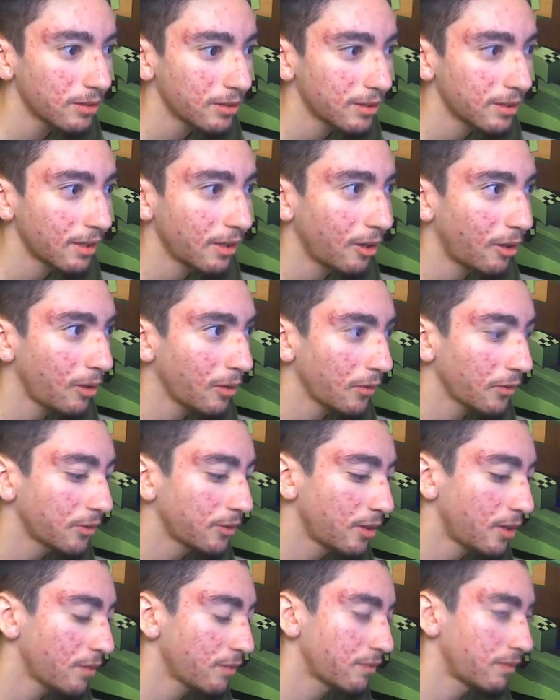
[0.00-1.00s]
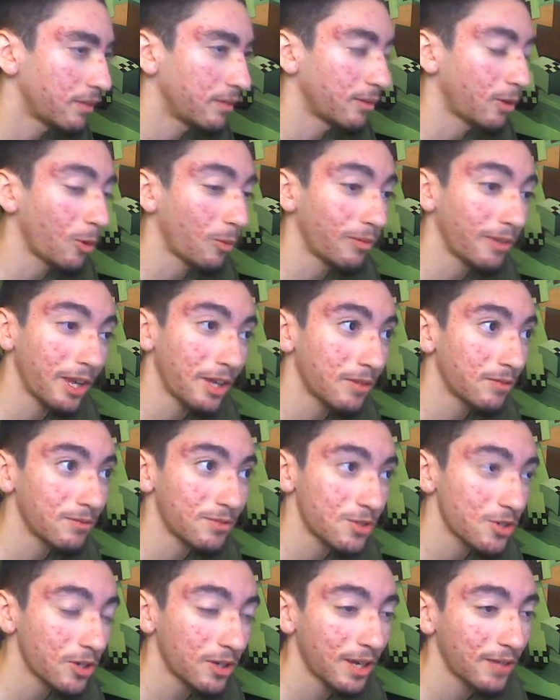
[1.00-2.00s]
and all stuff, and hopefully I
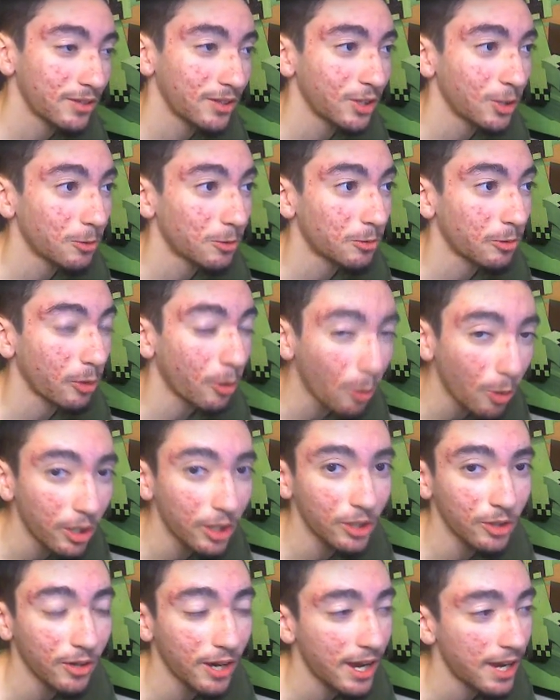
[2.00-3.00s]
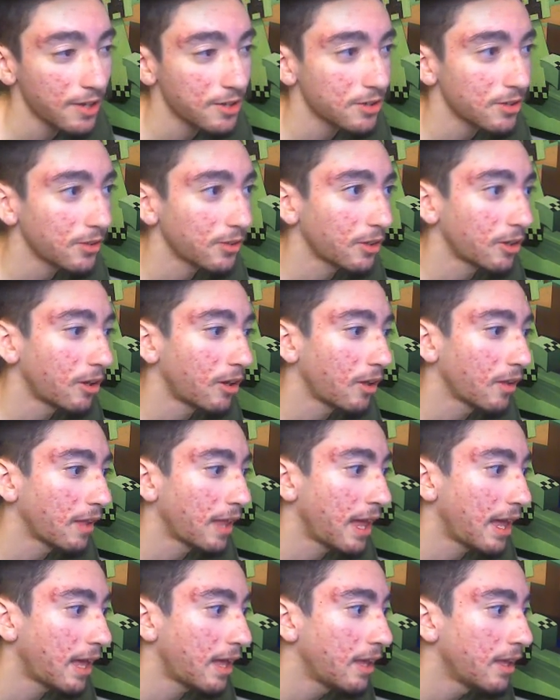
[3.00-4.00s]
shouldn't have to deal with recording crashes and all
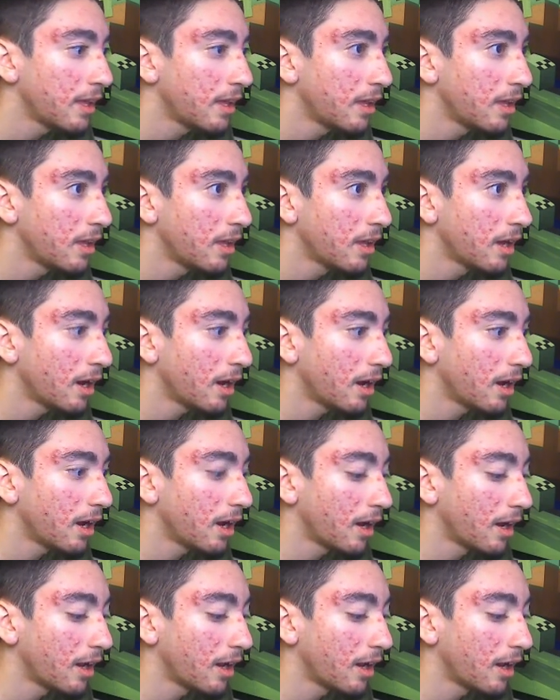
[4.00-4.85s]
that, uh,